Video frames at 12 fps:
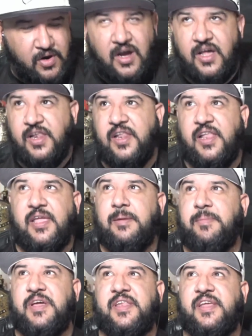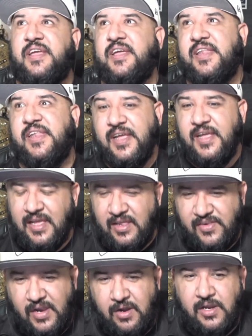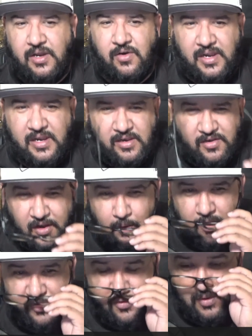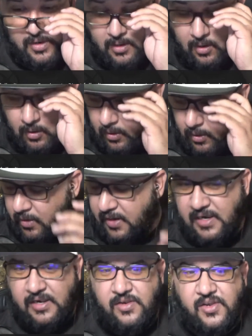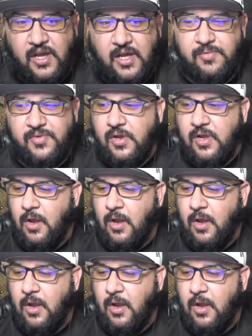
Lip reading: Unlimited is out here eating donuts or eating dubs